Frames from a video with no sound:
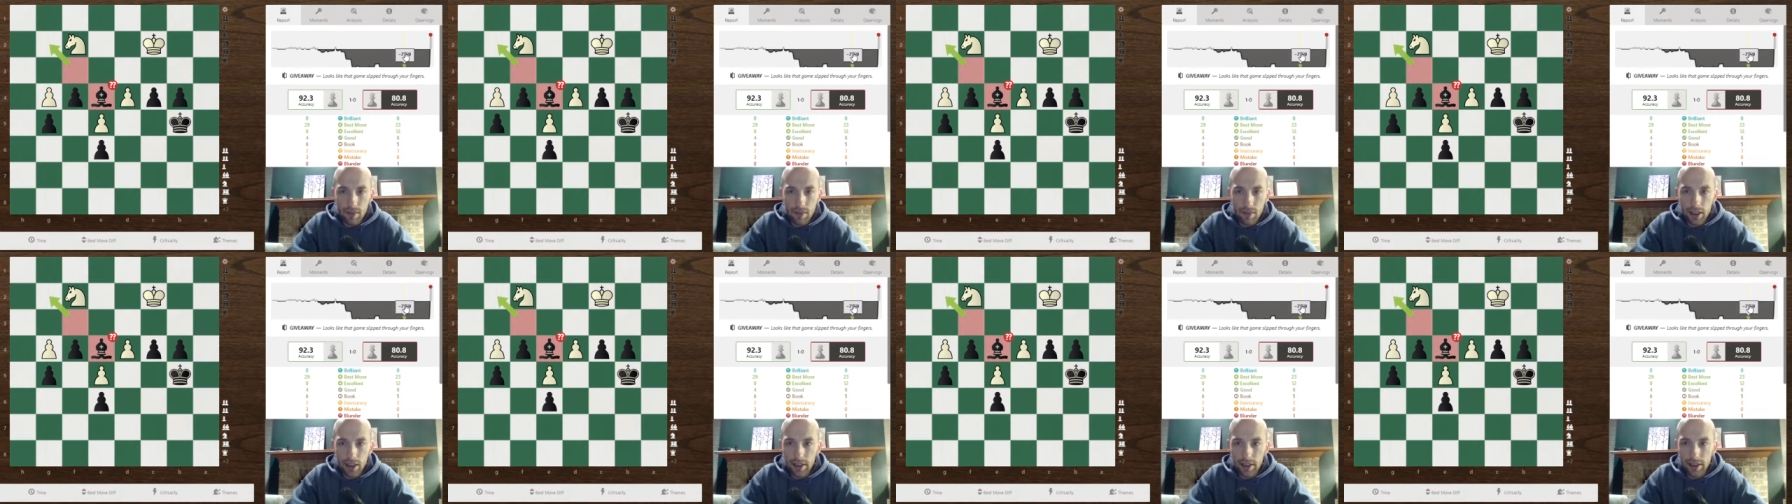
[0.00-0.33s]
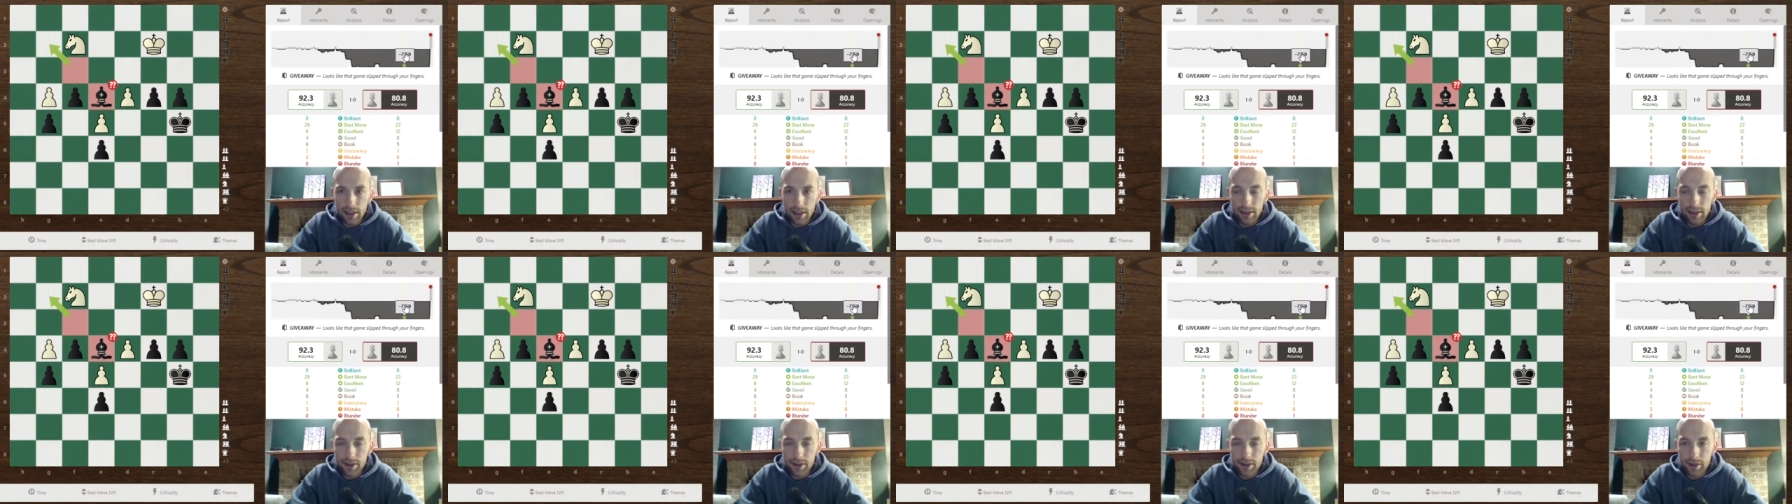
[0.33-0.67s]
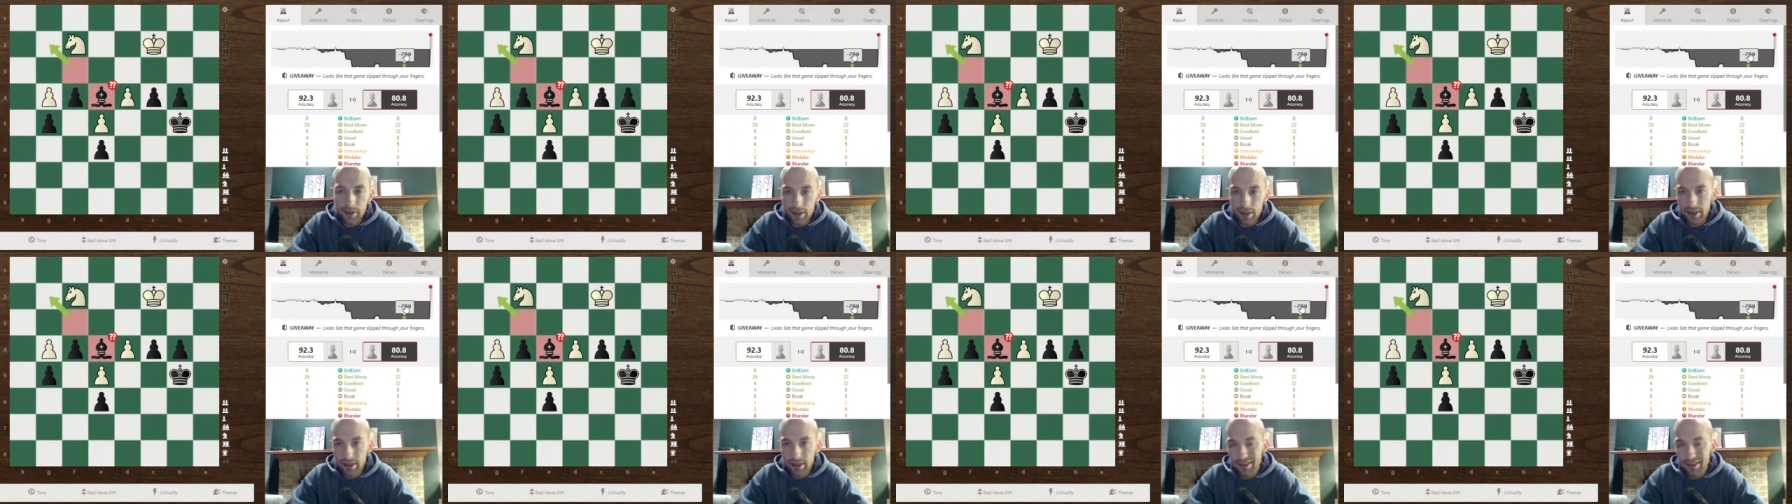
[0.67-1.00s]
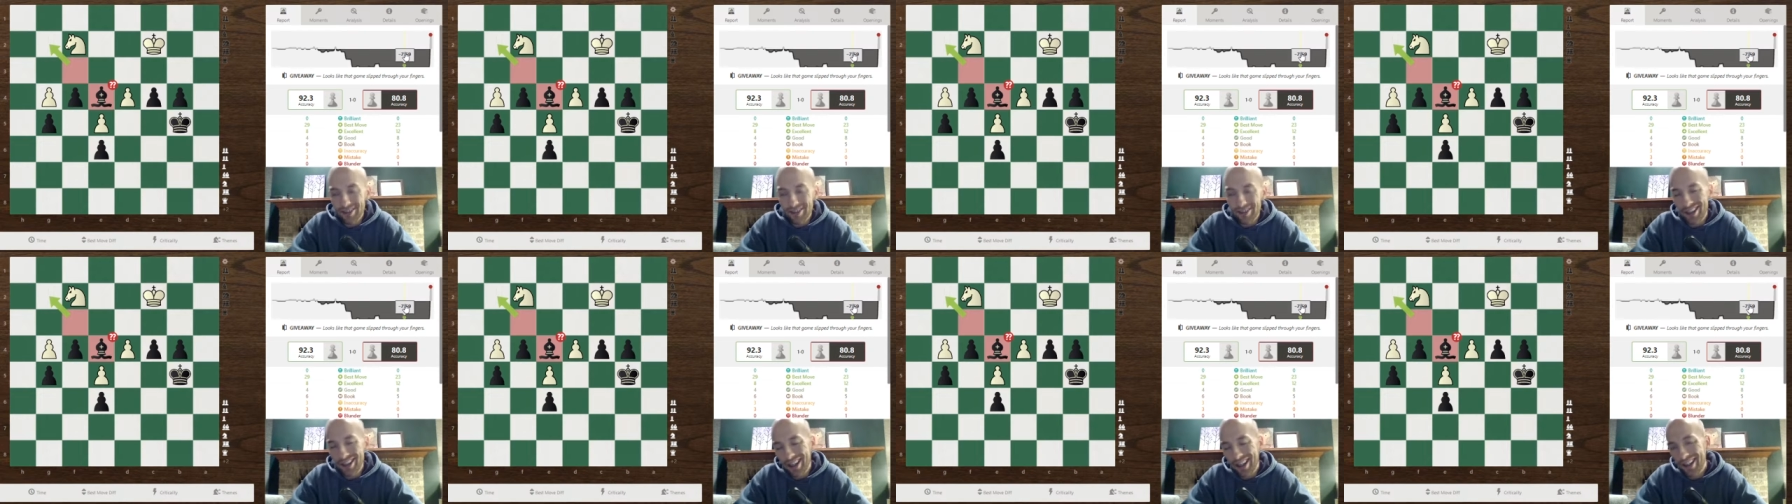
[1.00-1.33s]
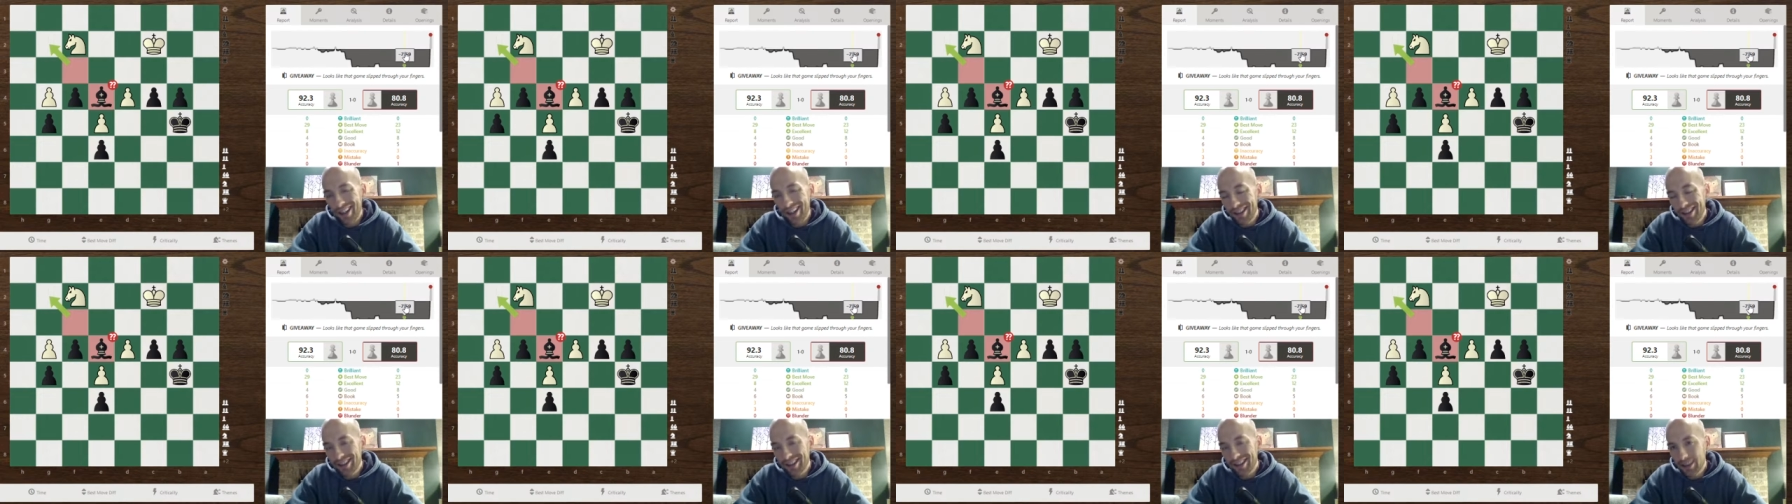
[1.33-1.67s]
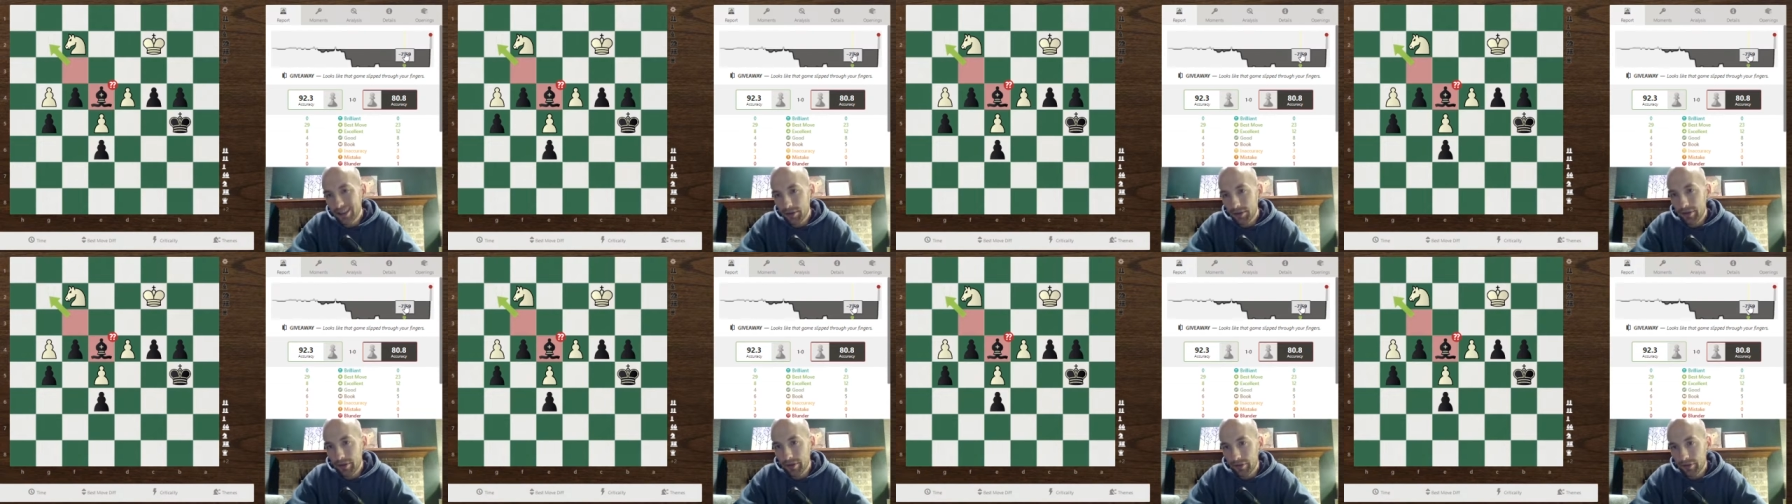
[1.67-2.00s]
and so that I think that's
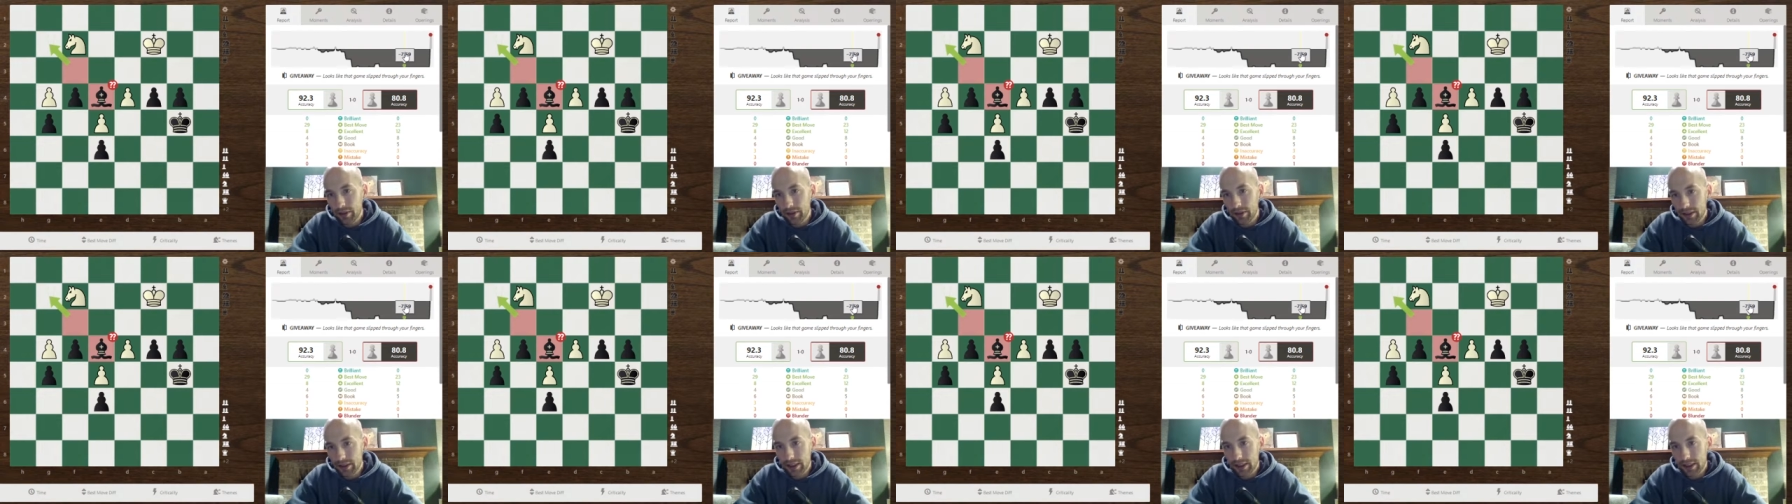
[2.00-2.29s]
my first